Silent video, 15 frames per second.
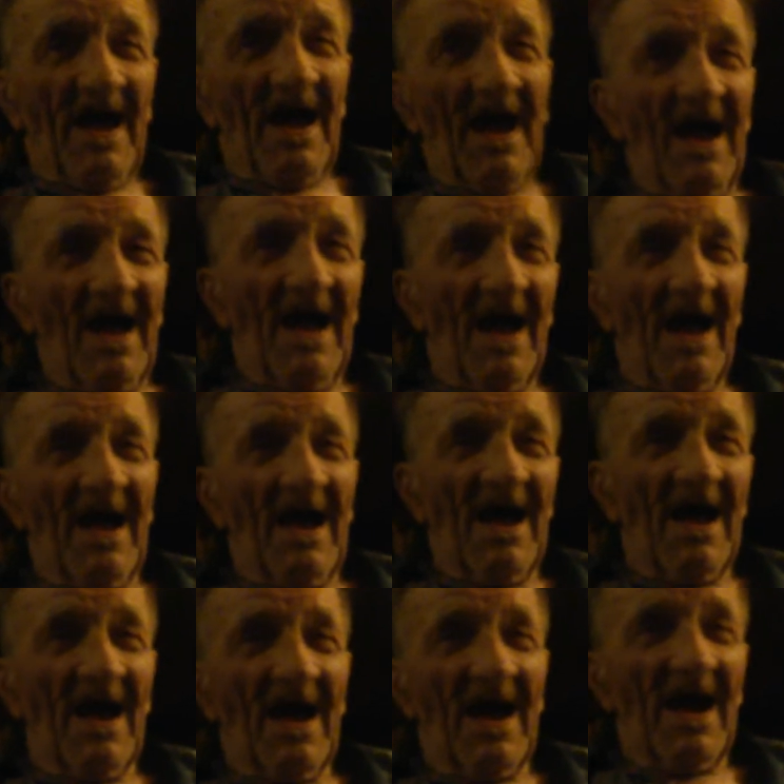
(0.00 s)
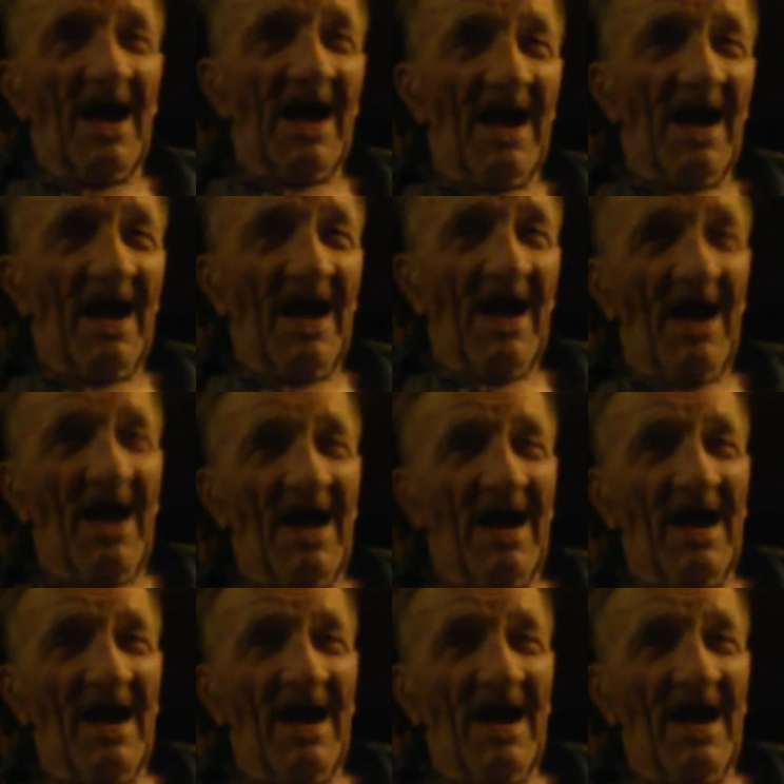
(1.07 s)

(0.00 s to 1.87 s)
you don't have to talk about the war at